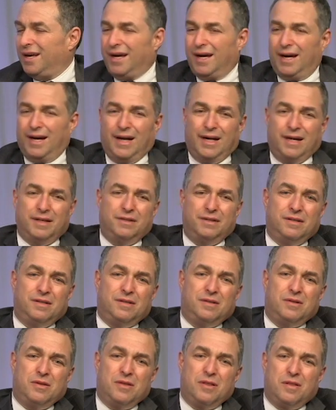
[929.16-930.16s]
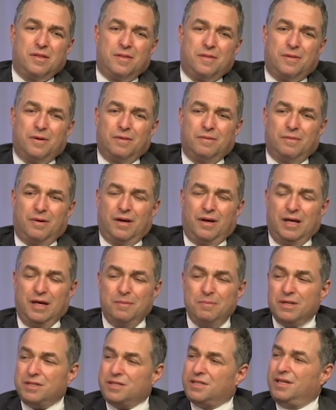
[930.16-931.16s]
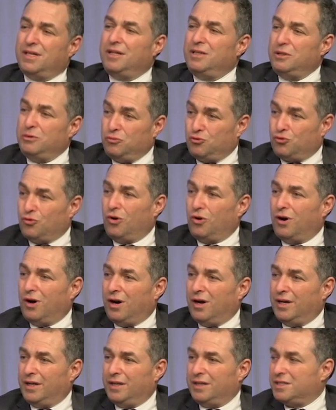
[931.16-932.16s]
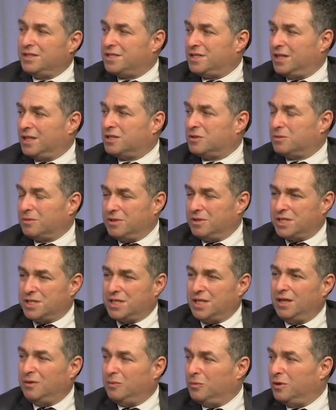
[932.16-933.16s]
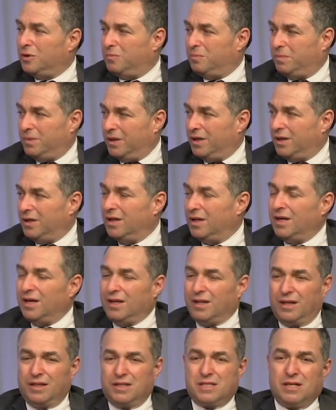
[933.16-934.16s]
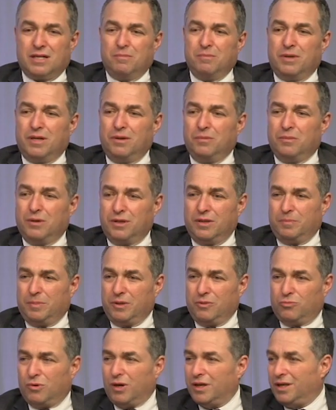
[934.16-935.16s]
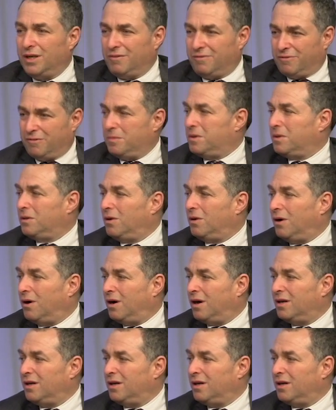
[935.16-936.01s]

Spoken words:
And the image that you draw in a sanctuary state would be that somebody would be running from the law,